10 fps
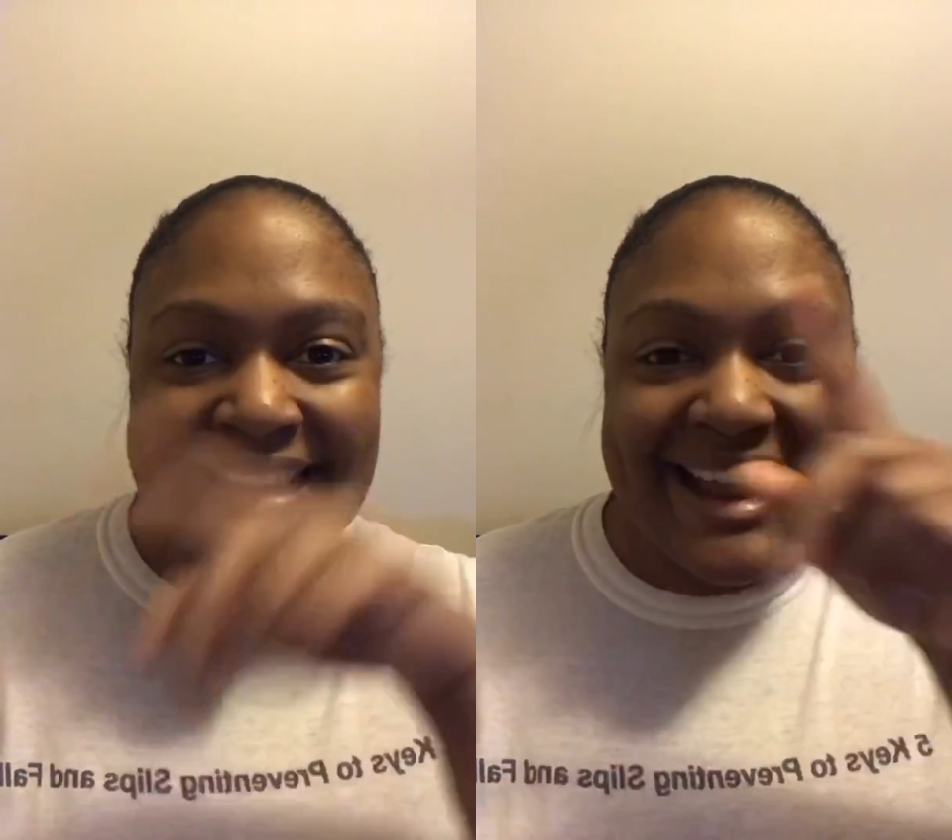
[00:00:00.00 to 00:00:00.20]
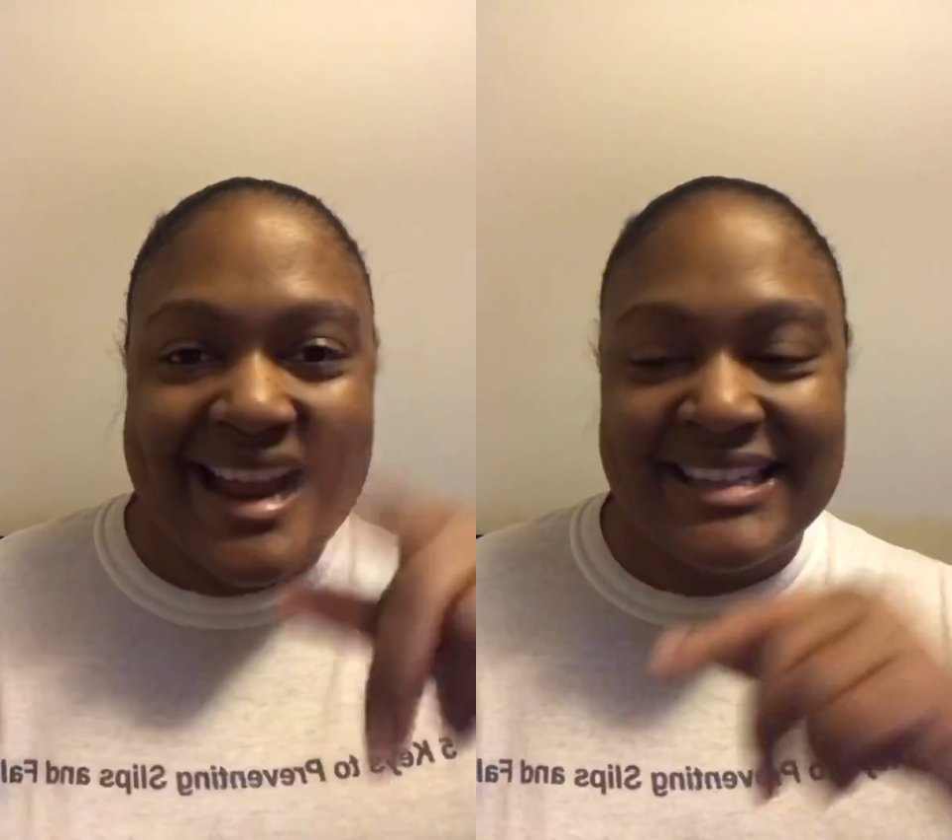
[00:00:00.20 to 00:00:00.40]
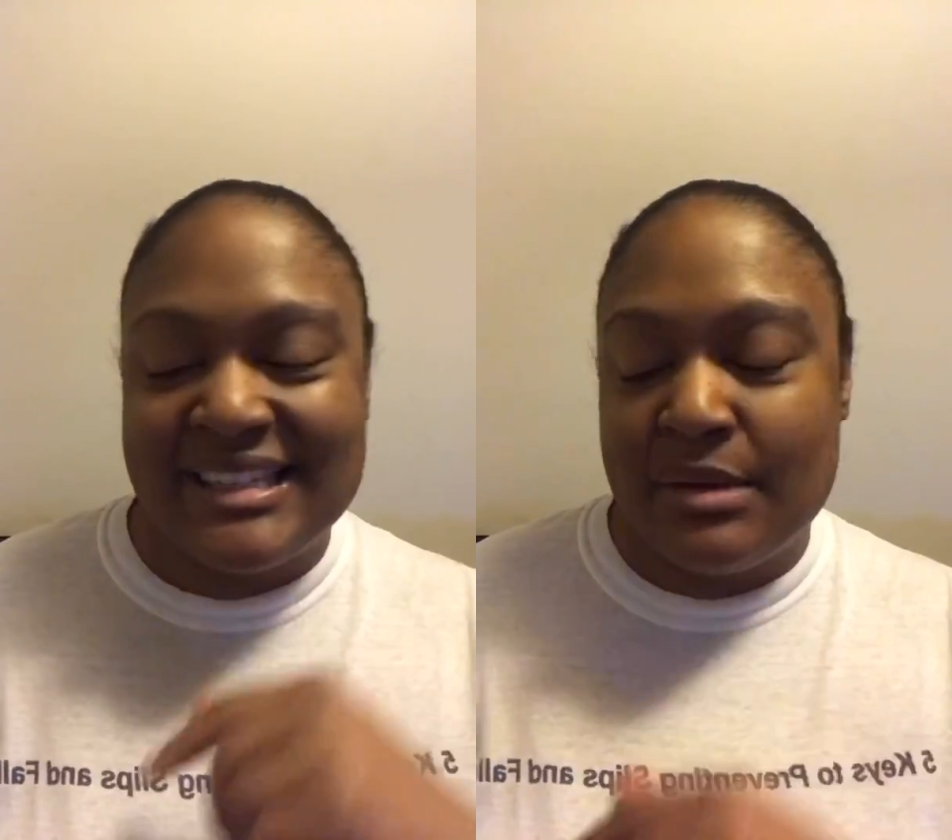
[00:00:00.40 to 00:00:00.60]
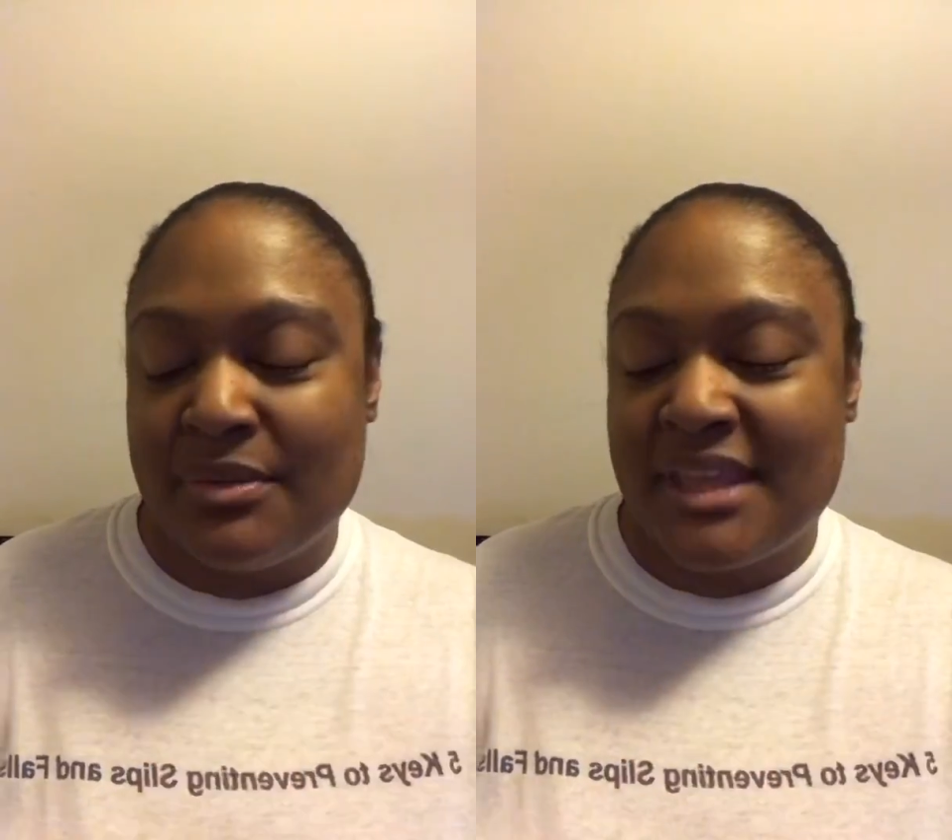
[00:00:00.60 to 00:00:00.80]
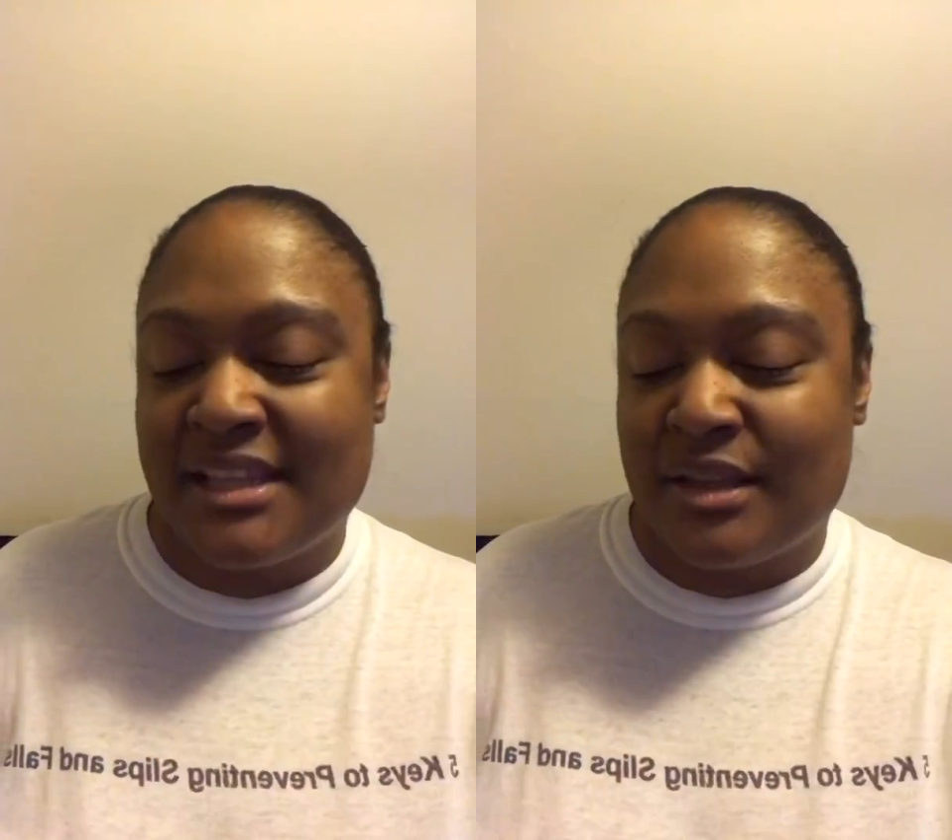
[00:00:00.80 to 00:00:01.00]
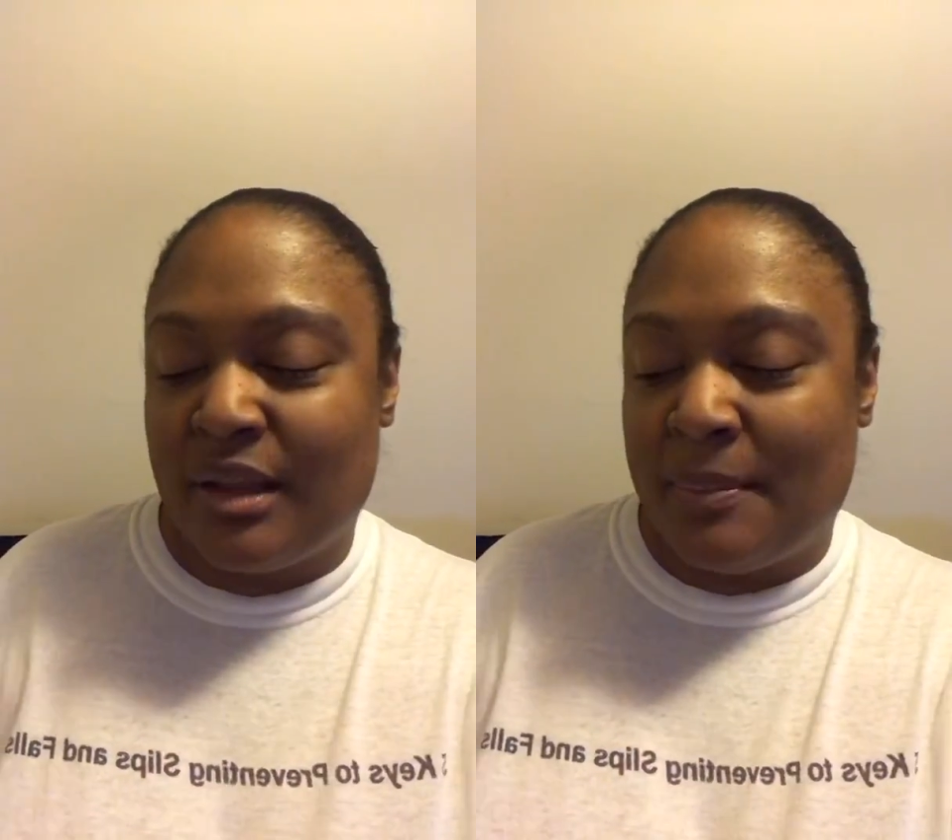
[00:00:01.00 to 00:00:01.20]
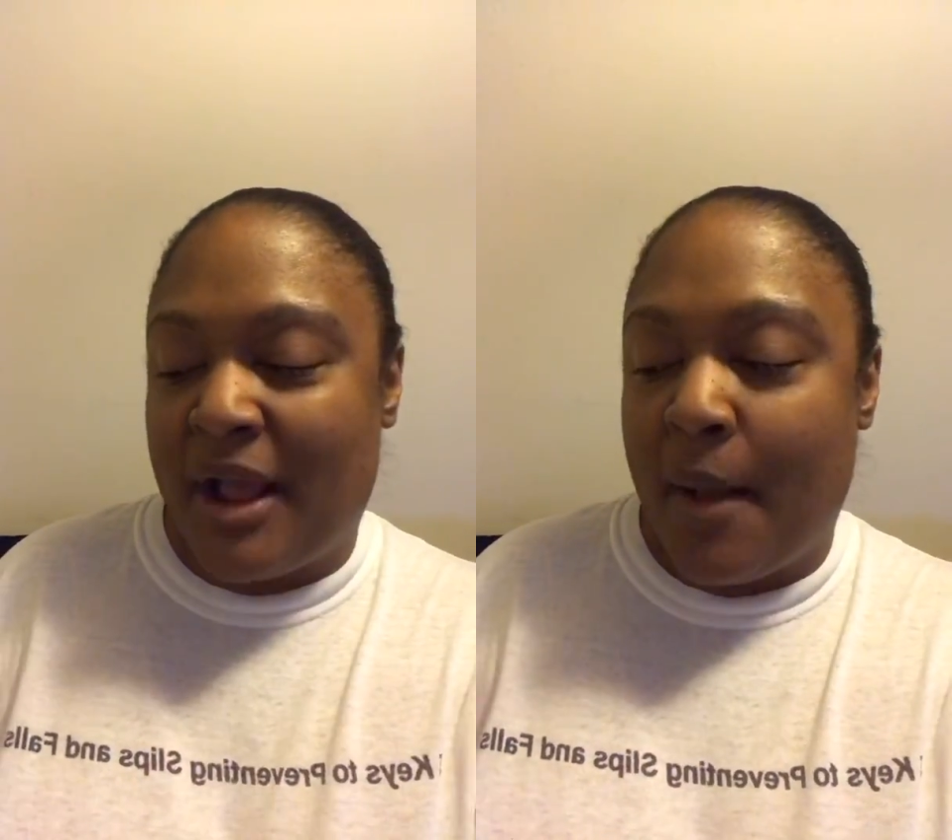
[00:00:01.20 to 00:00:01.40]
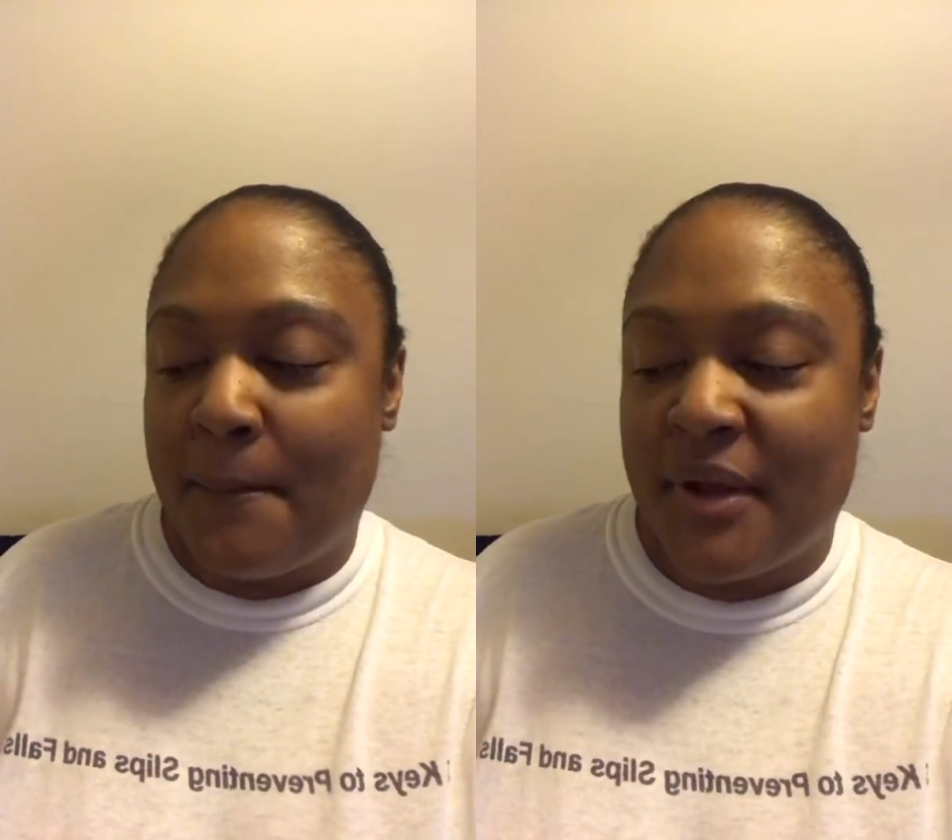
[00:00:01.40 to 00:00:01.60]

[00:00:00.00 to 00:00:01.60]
and see what that's all about.